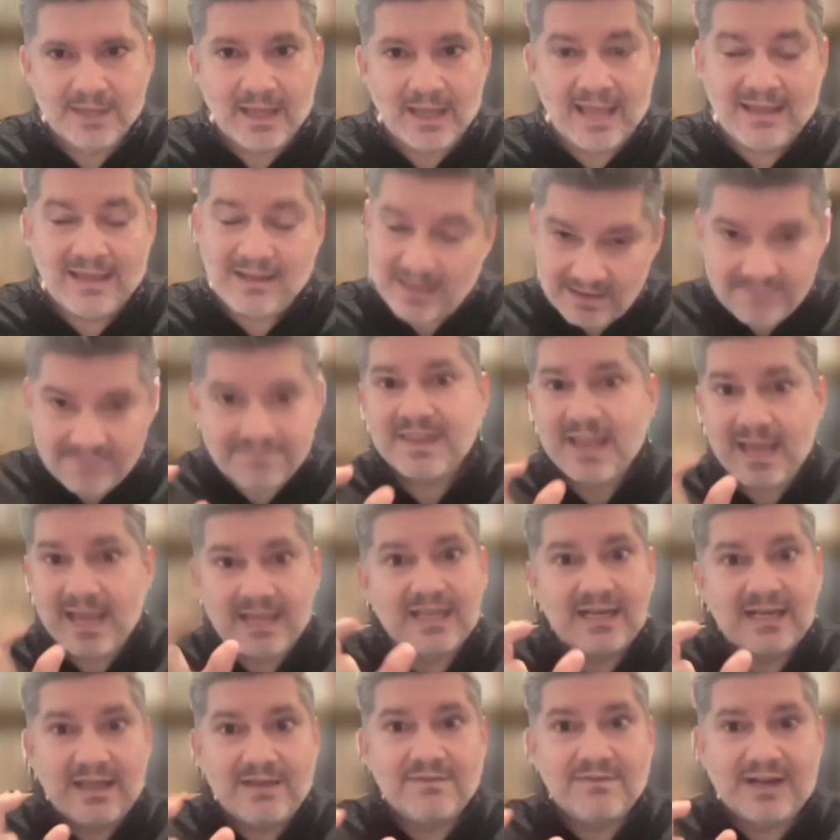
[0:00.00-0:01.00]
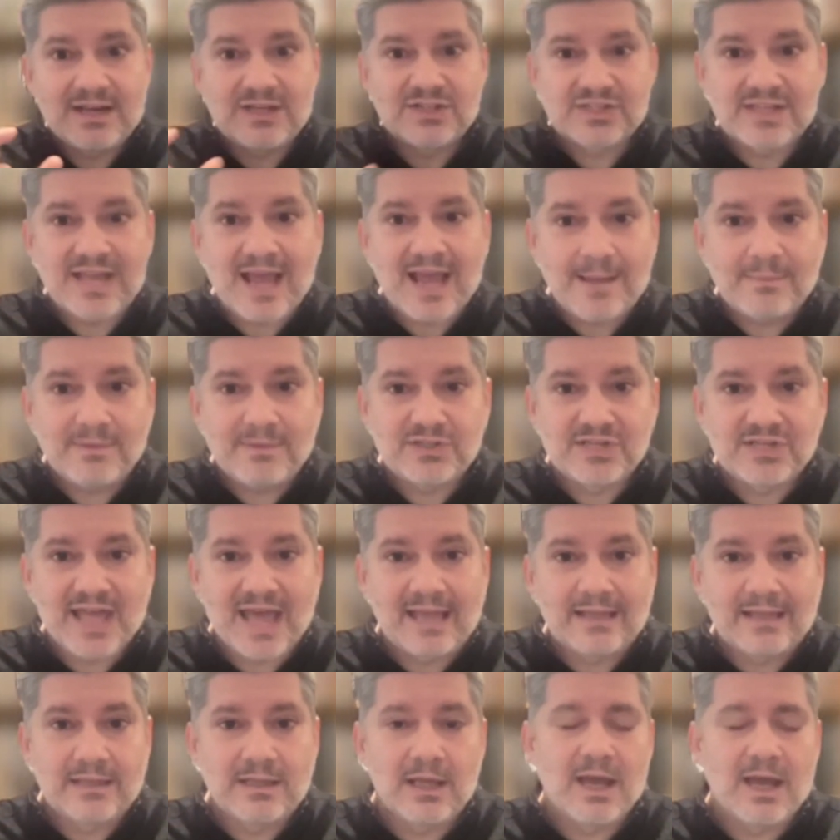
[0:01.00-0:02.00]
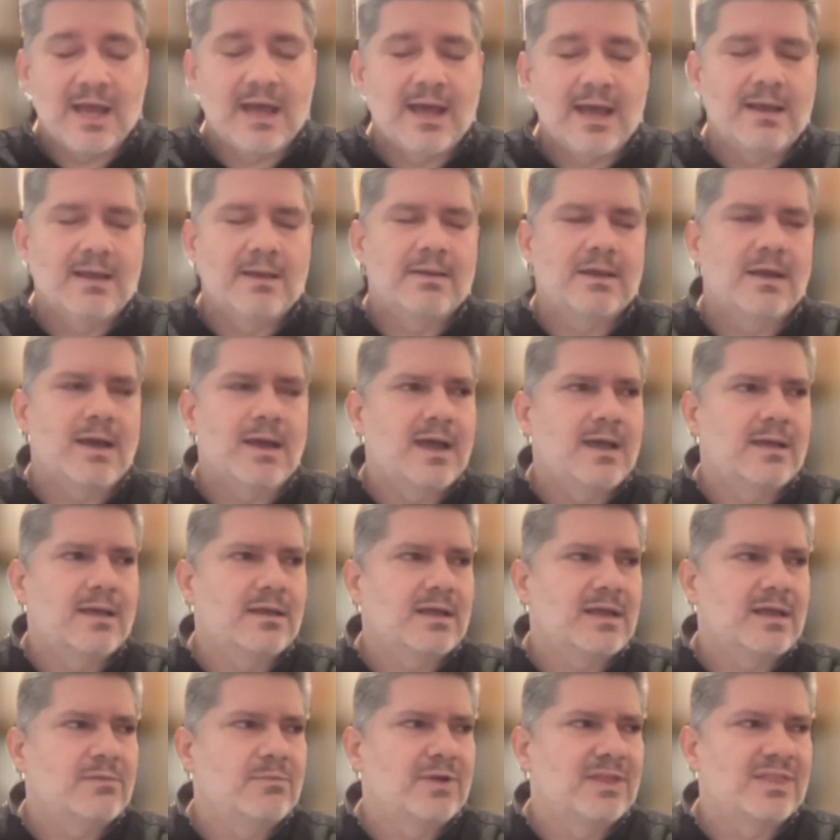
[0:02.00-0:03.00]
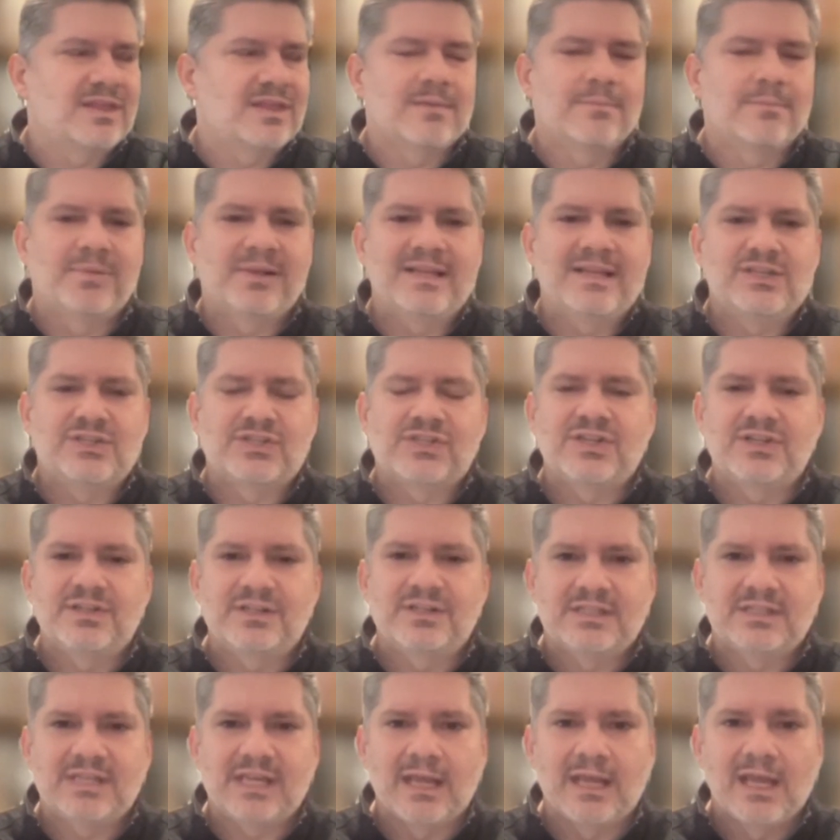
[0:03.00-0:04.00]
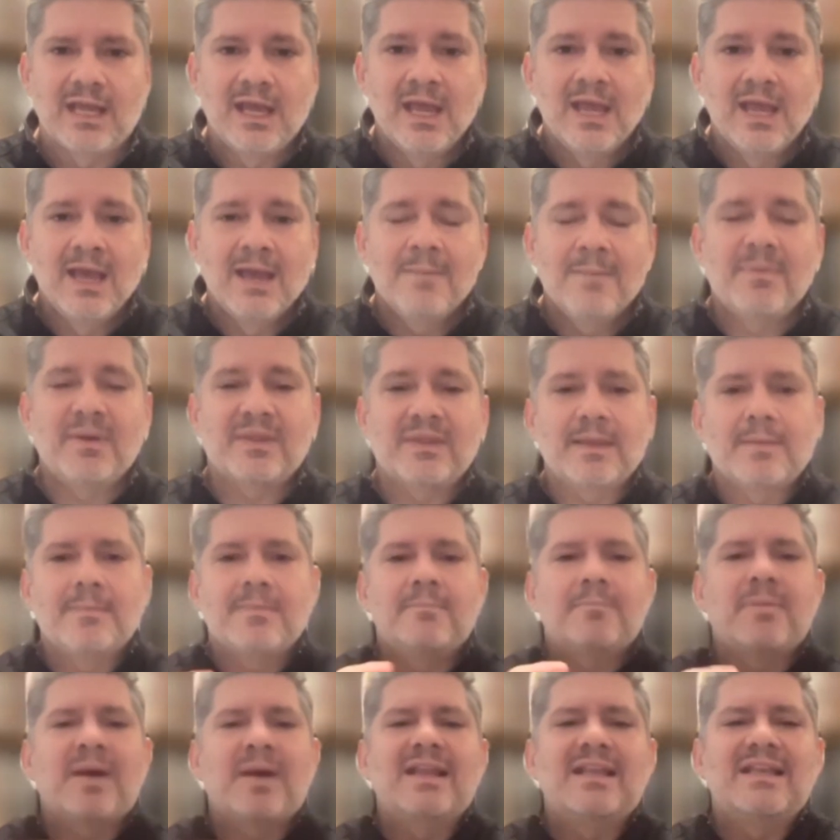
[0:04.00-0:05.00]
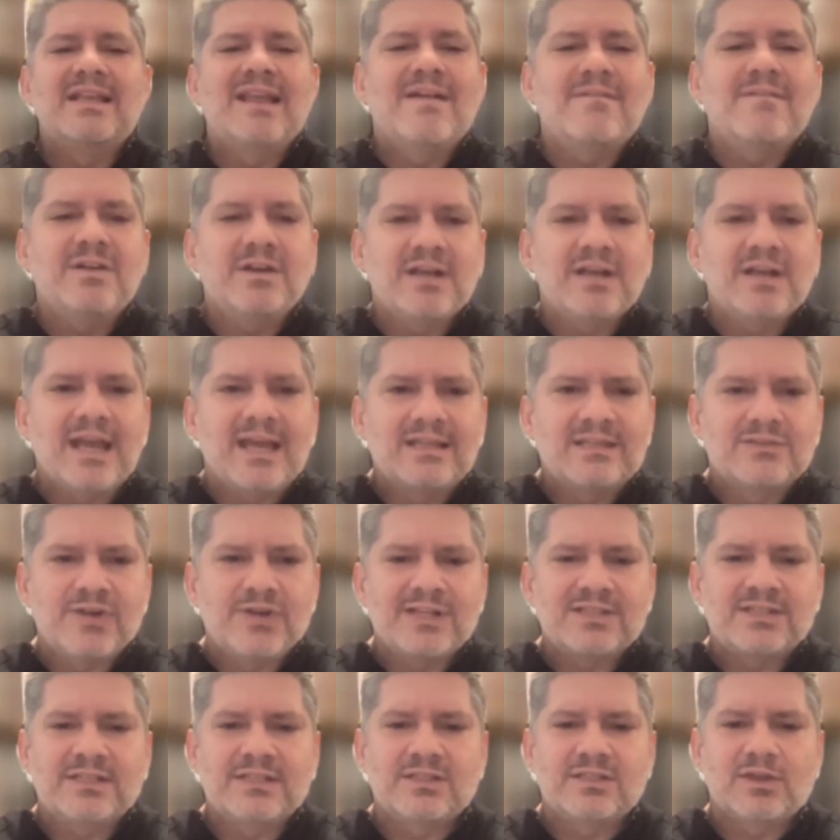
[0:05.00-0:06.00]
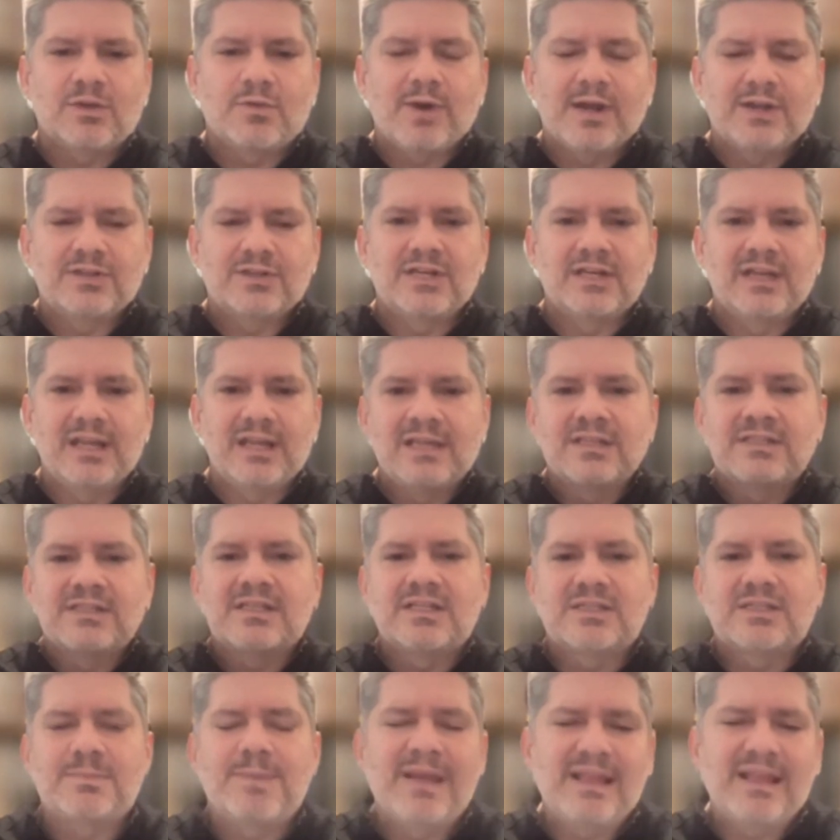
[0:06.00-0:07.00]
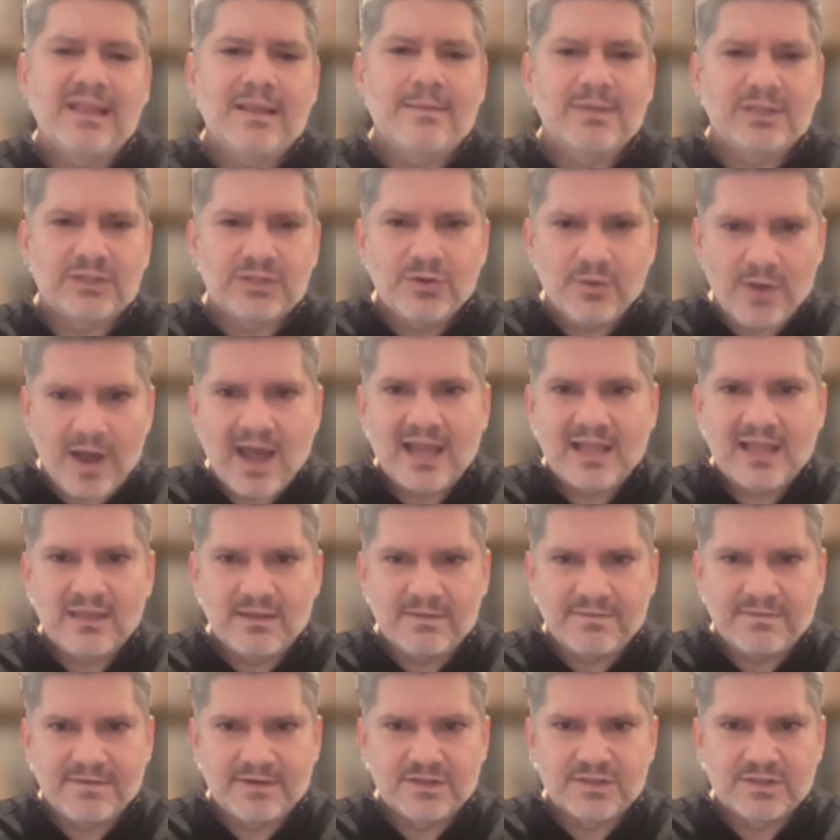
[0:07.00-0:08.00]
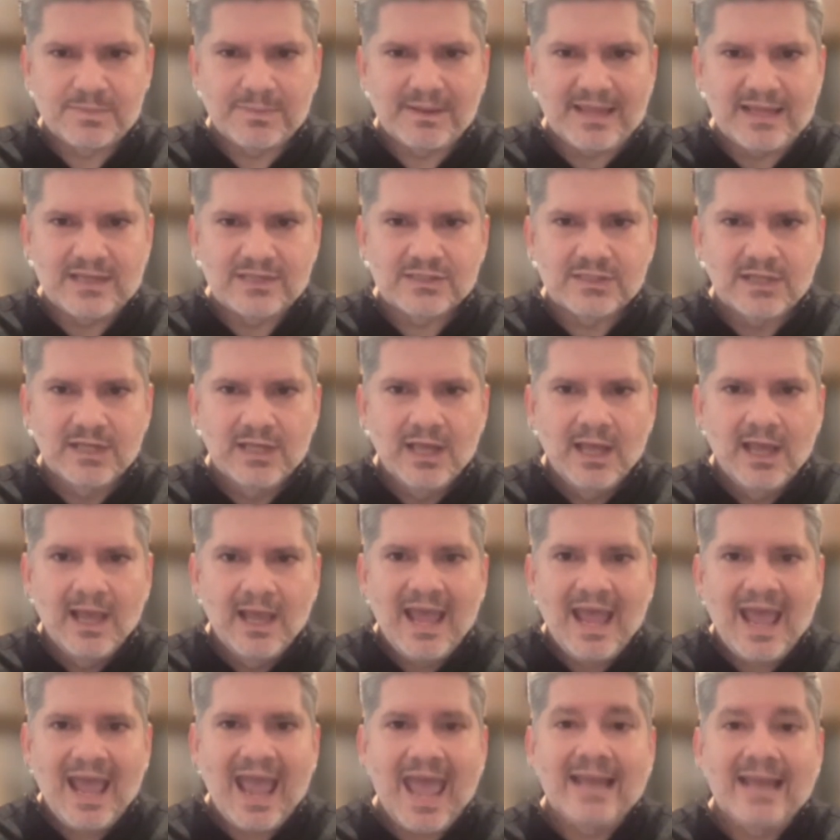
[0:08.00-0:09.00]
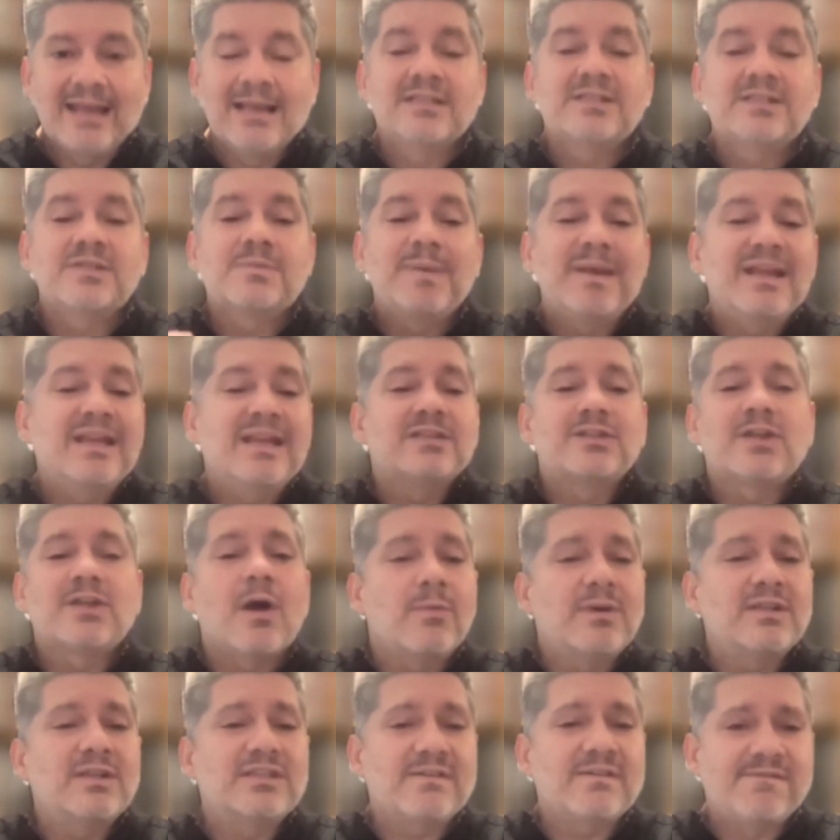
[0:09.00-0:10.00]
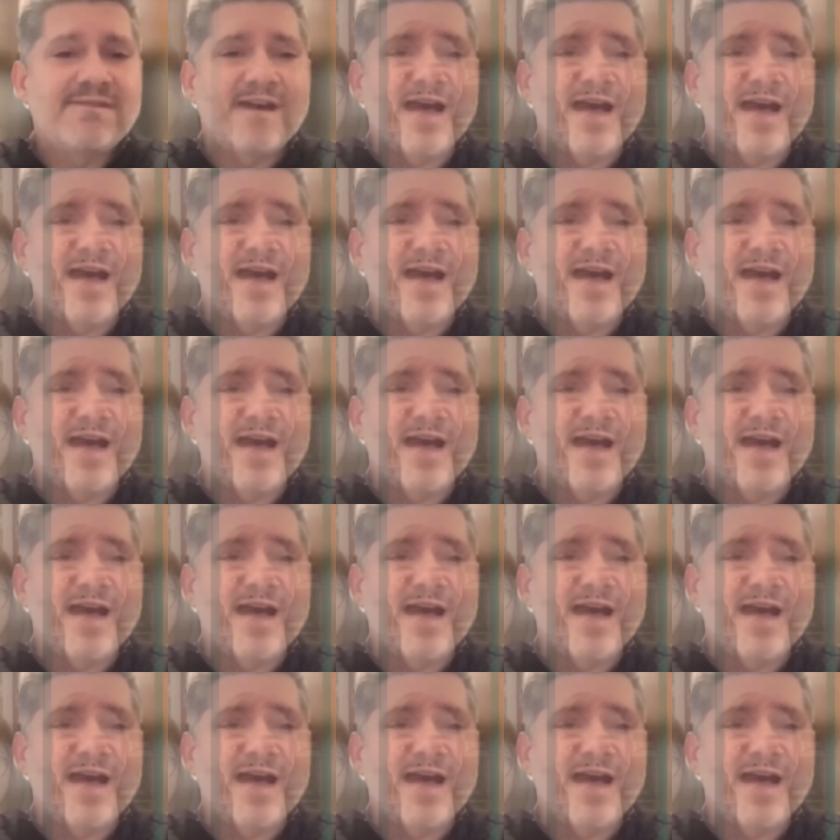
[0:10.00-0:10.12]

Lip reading: if they can even establish that with complete certainty. But it never addresses the question, is the speed limit too high in the first place? And speed is always a